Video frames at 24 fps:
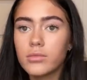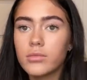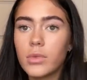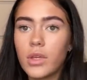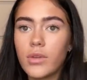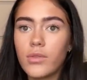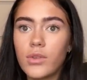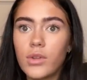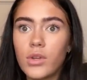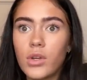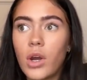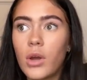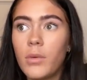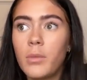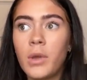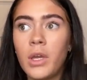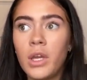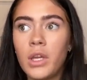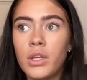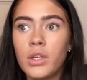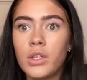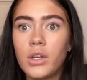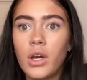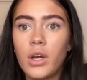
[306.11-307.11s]
If you know me,
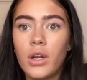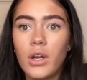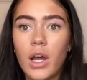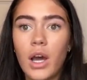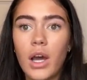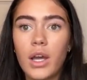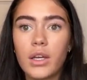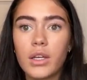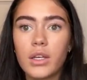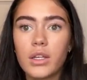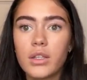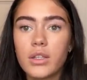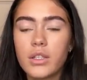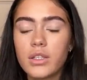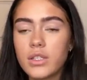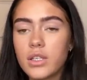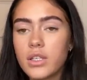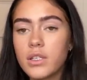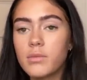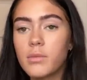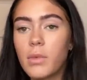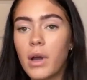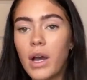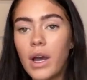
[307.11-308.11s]
you know like this
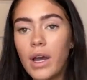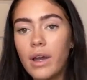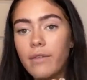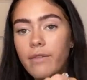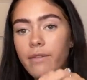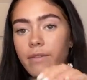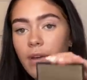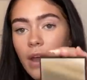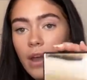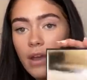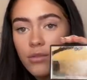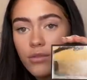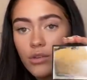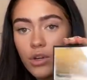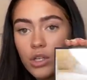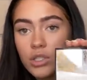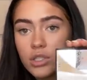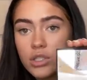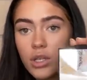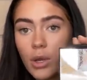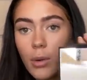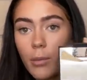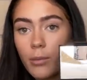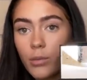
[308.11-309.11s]
is my
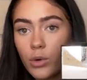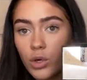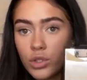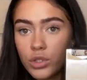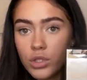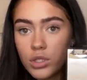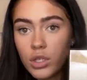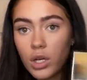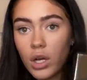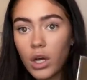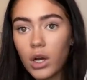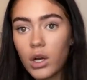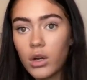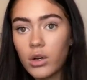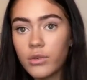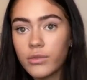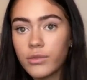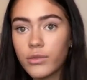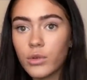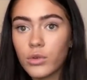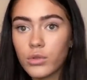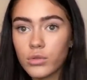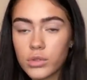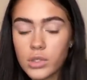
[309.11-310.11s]
favourite bronzer of
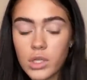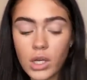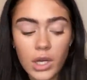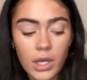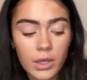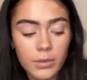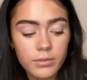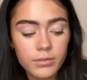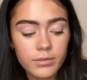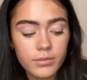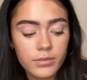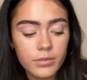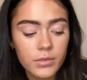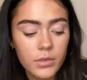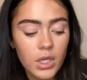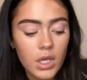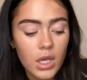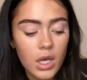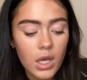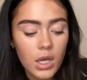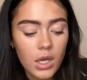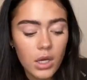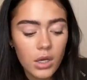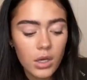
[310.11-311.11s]
all time.
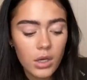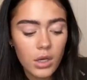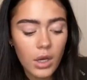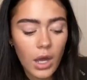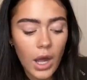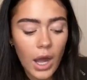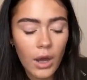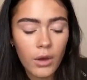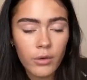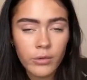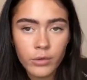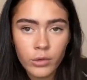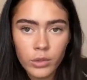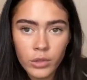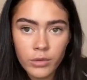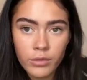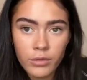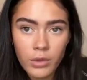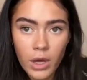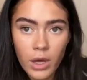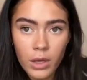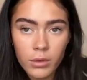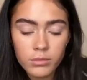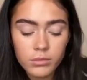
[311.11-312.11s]
Out of all of
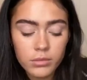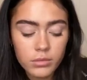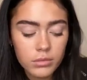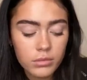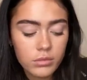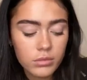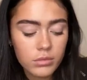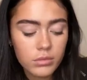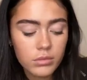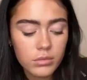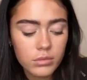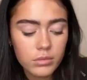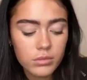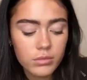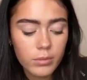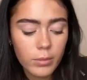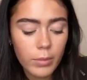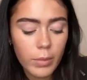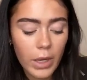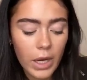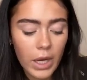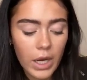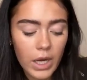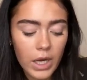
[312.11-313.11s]
them.
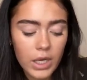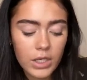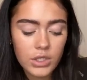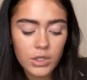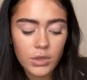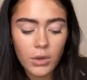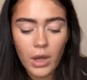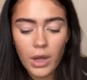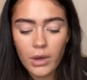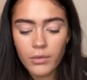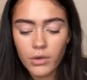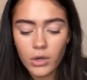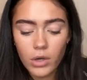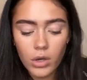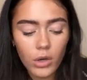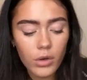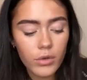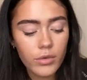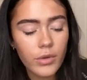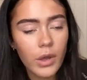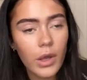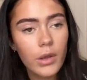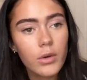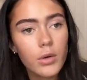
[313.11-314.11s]
But I do have a lot of
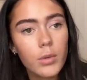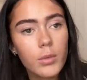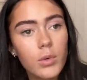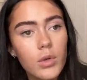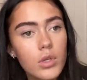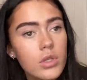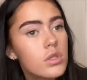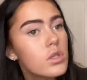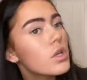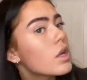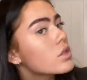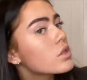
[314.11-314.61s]
favourite bronzers.